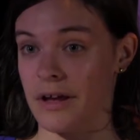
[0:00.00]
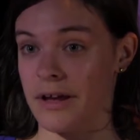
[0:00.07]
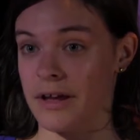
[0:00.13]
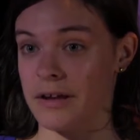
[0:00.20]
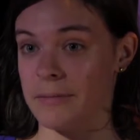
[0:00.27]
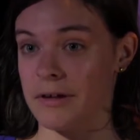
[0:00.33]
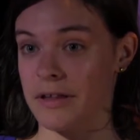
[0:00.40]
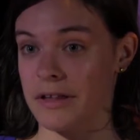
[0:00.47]
I
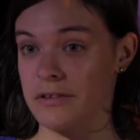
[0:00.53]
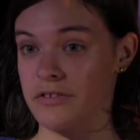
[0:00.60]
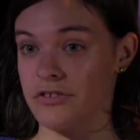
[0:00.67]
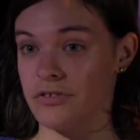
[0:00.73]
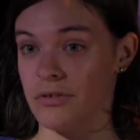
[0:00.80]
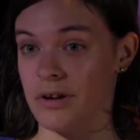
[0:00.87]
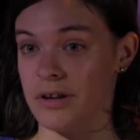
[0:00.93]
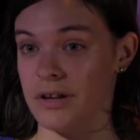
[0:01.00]
had about like
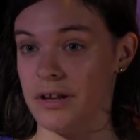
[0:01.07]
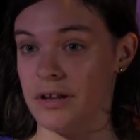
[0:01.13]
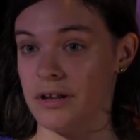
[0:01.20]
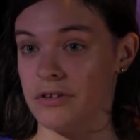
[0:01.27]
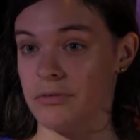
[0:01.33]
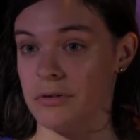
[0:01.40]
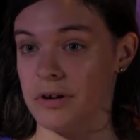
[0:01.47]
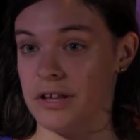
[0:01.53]
20
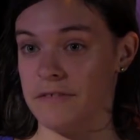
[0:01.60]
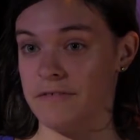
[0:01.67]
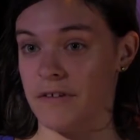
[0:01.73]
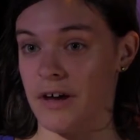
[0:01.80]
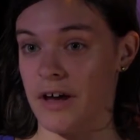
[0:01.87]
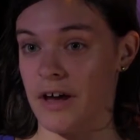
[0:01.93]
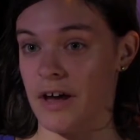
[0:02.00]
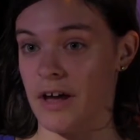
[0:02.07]
to
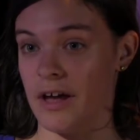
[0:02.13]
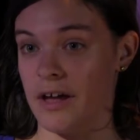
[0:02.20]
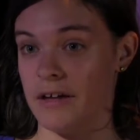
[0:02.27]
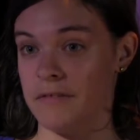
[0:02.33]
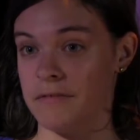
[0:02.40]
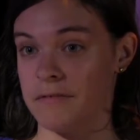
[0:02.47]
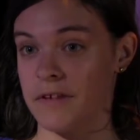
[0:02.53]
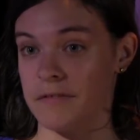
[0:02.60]
25,